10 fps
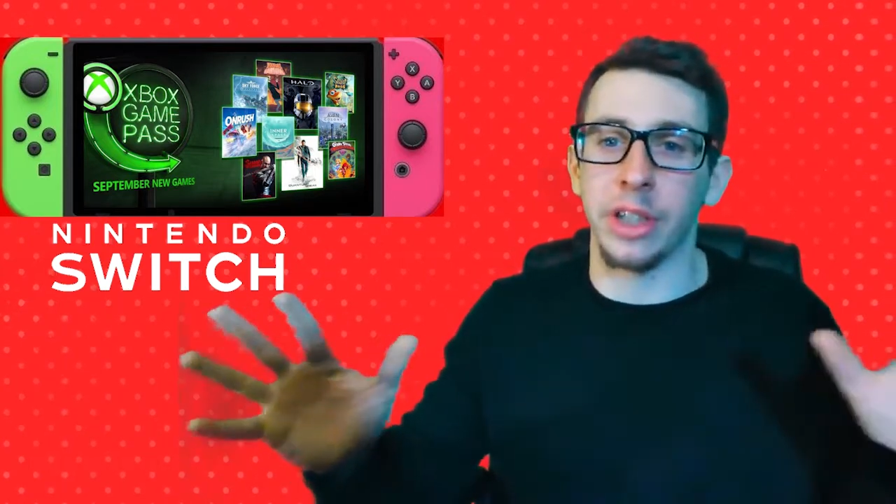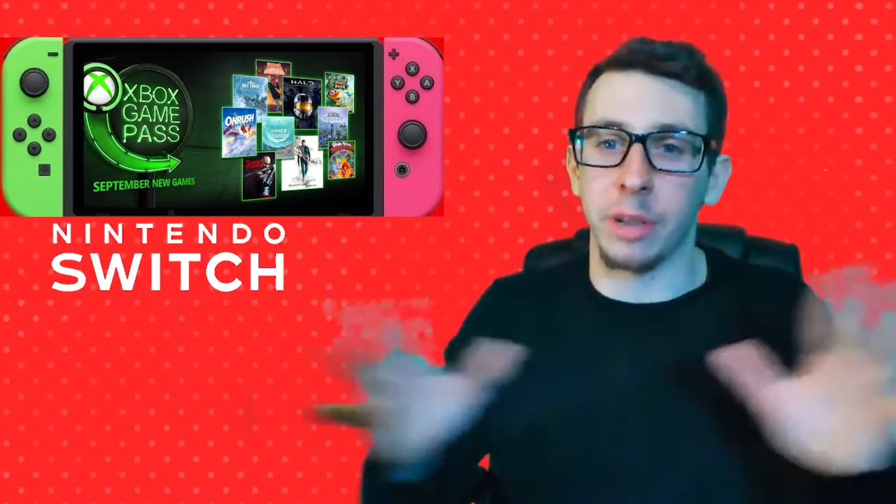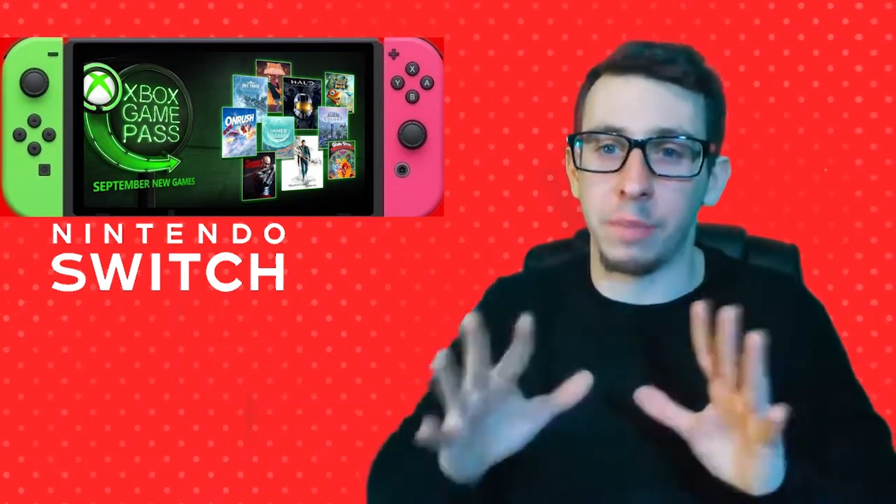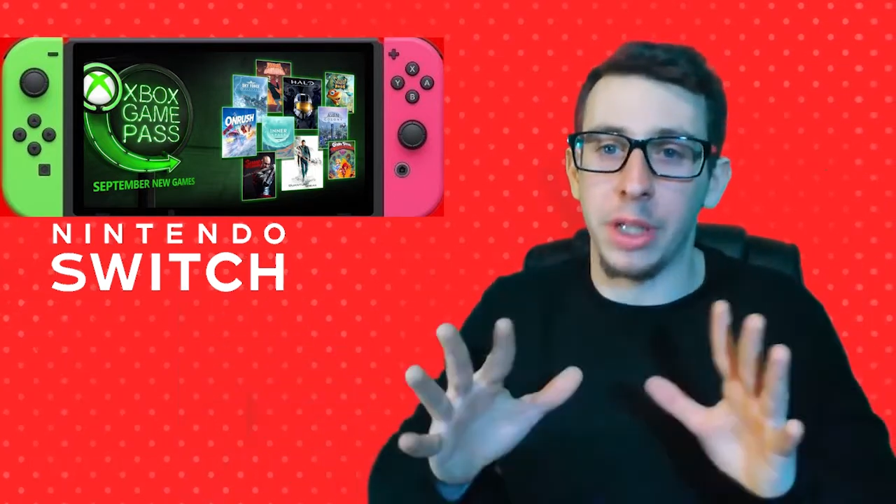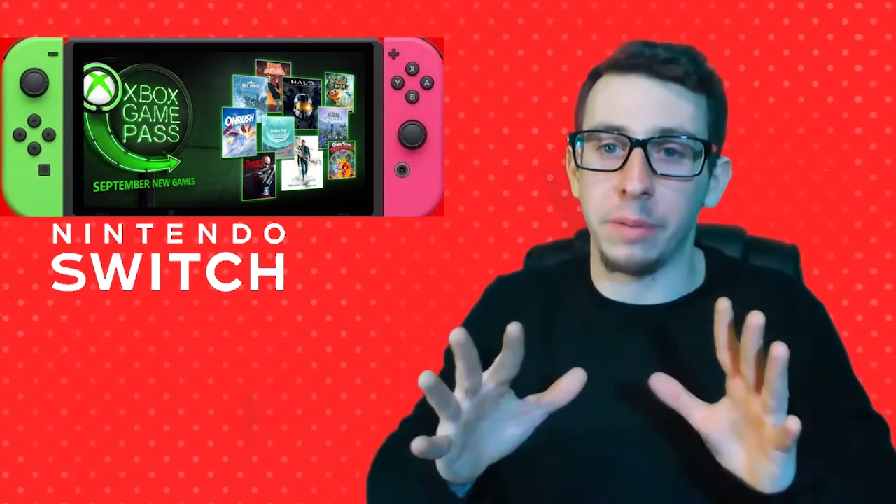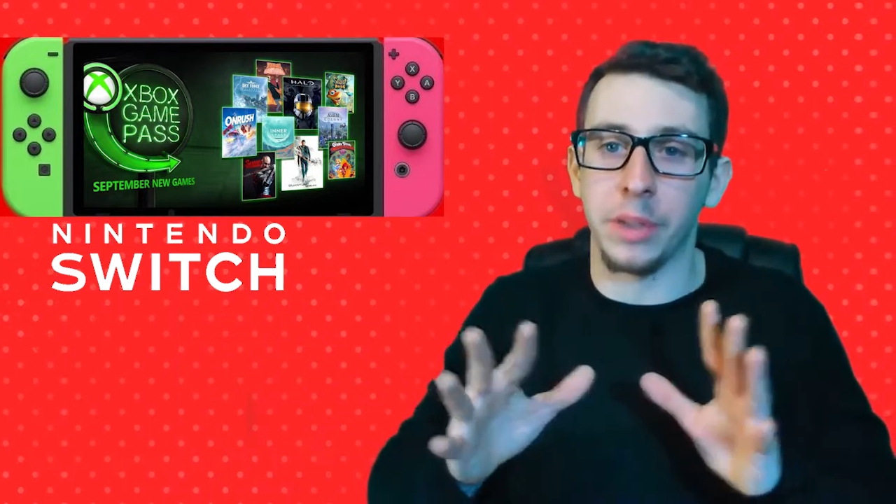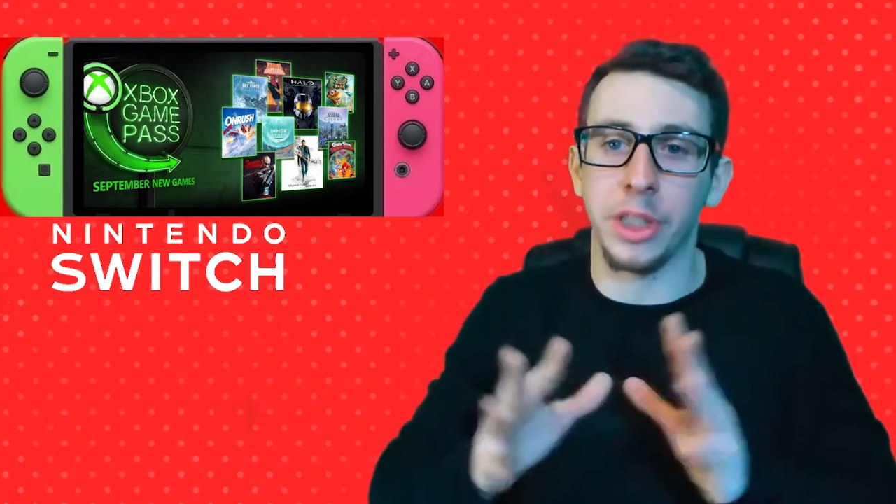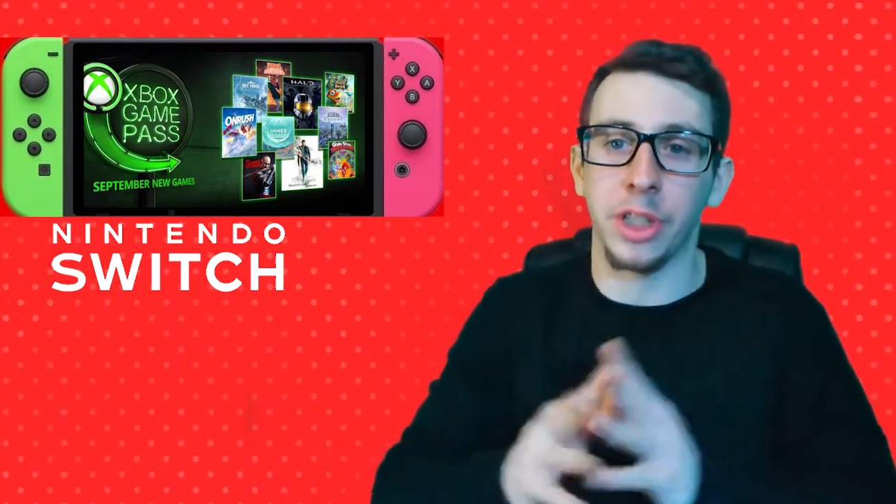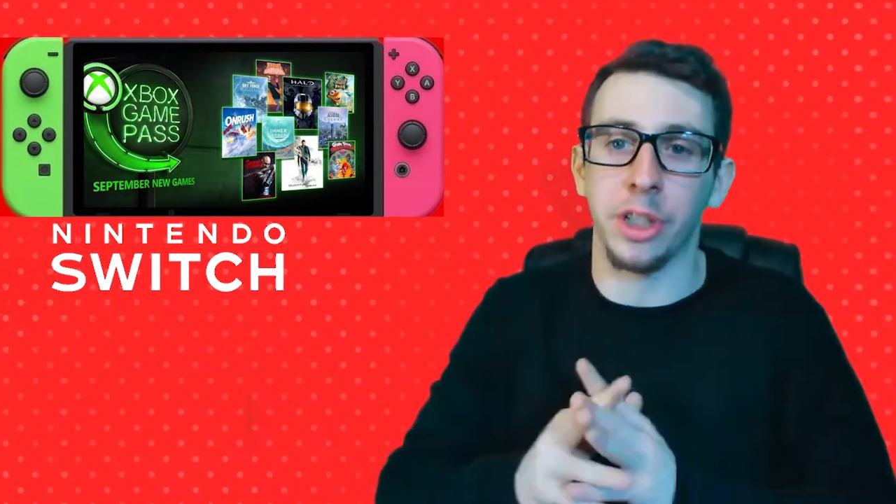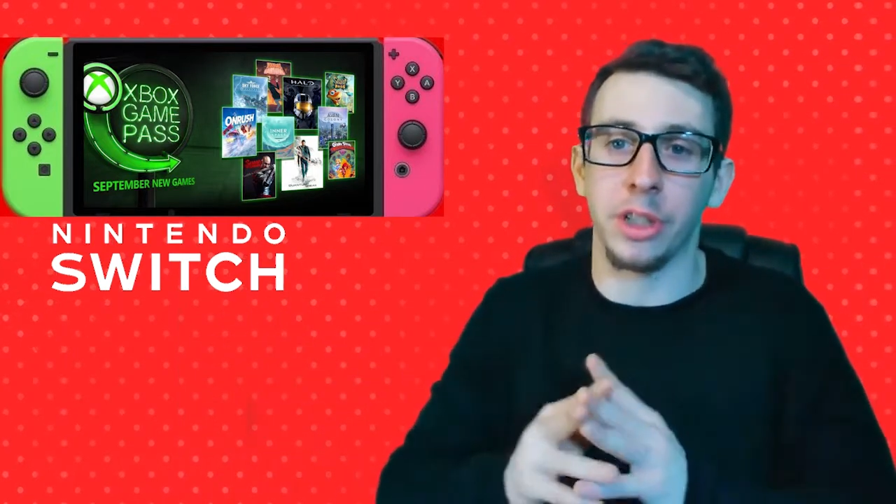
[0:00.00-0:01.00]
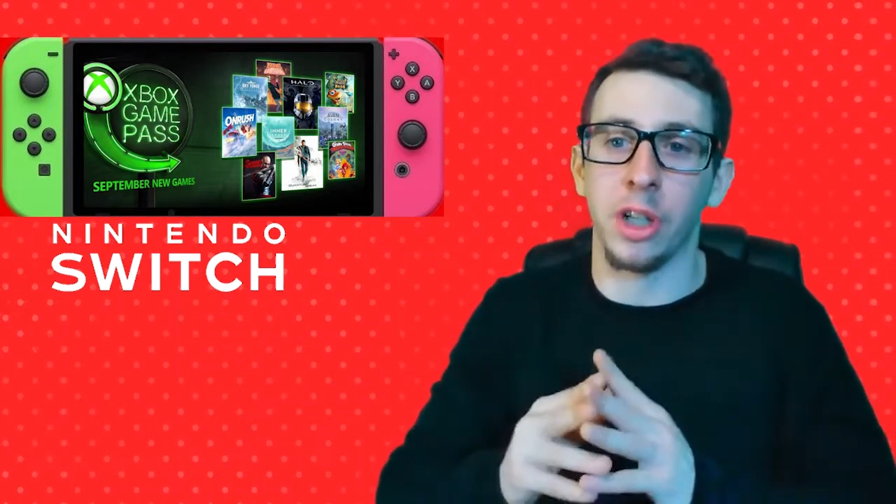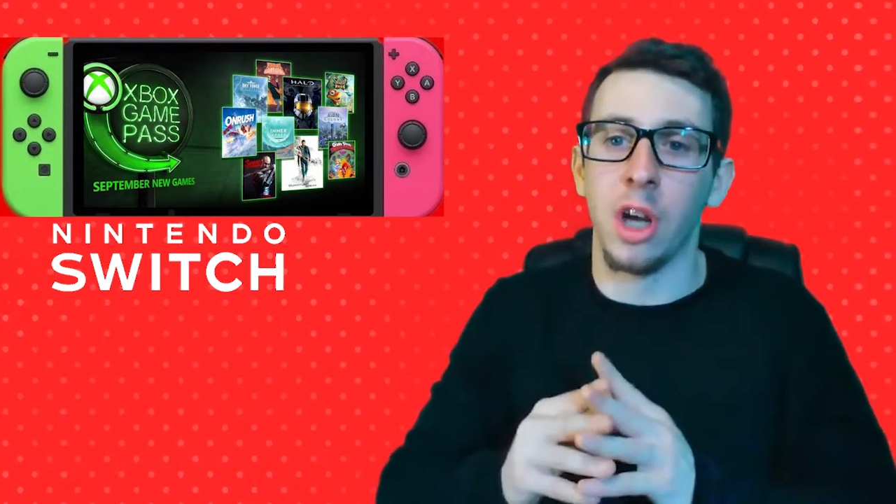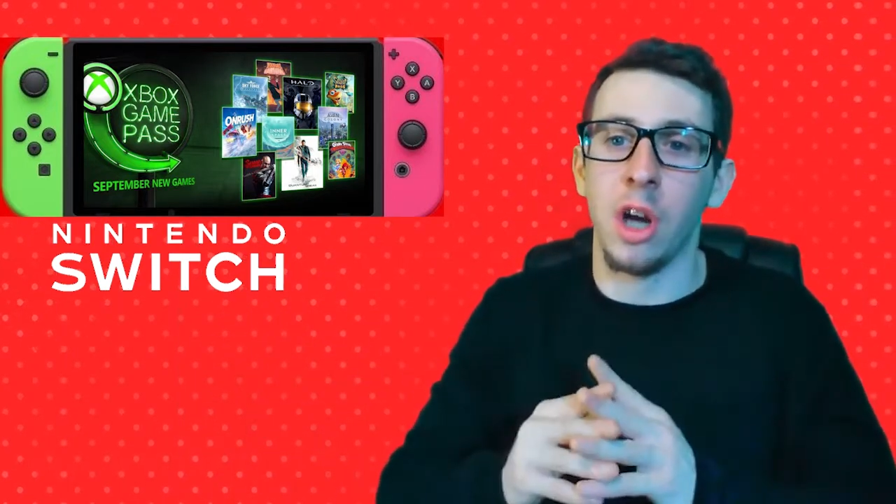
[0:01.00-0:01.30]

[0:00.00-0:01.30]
compete with each other